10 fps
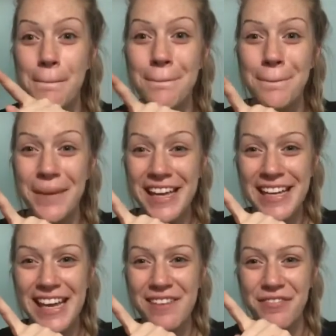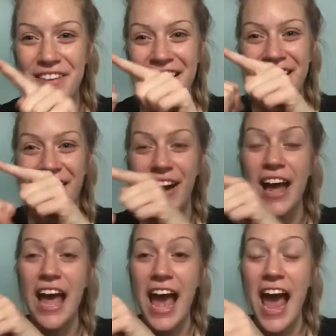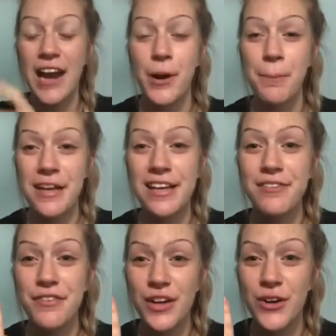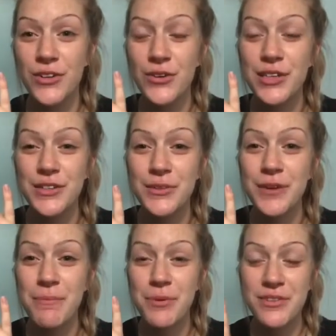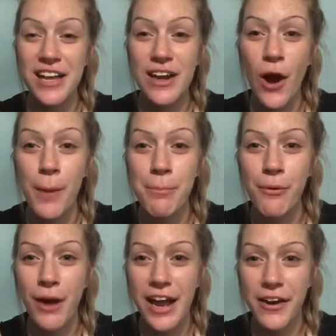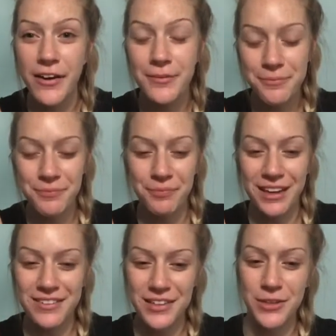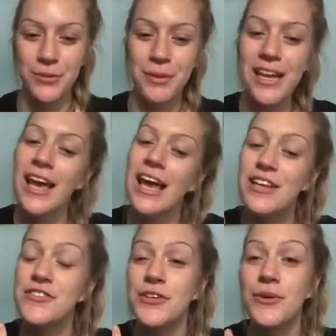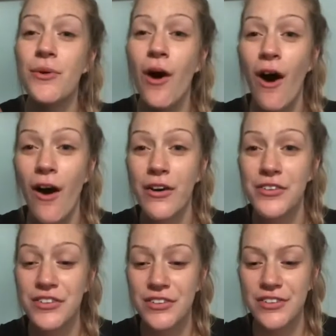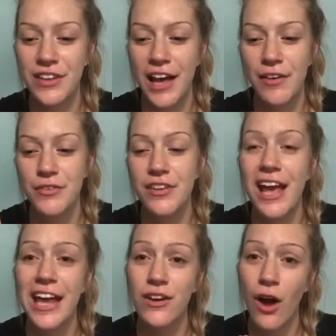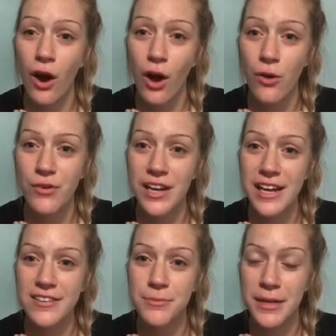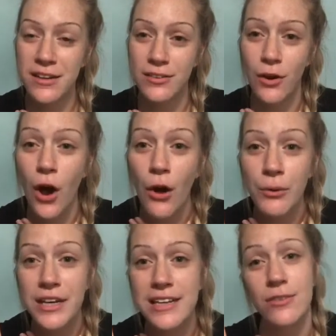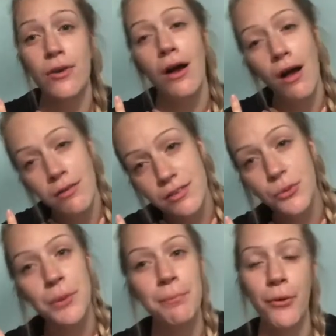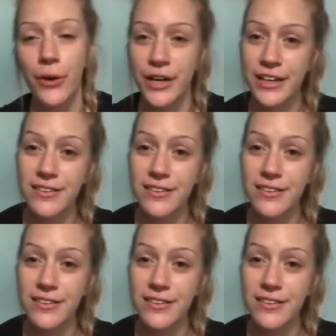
pinky finger, and our pinky finger is going to represent our prayer excuse me, to ourselves and our own needs, because our own needs are also important.